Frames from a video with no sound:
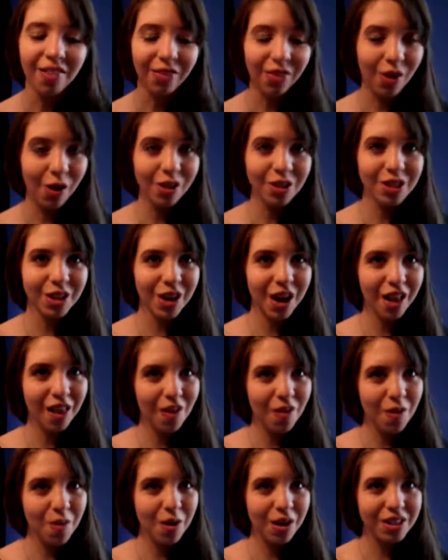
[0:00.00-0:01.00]
Those are all
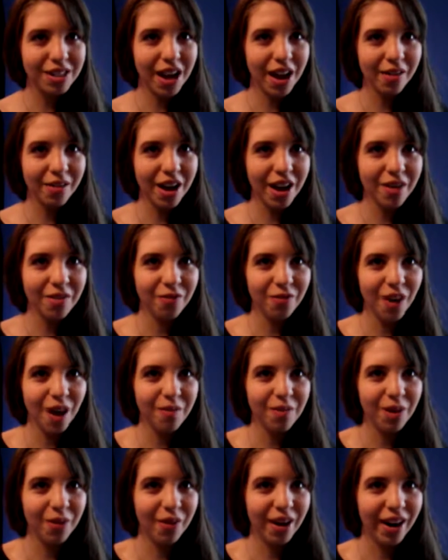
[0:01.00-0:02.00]
of the books I read in
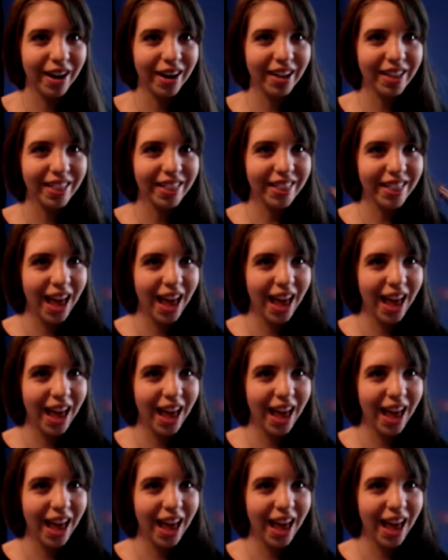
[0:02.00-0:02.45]
February.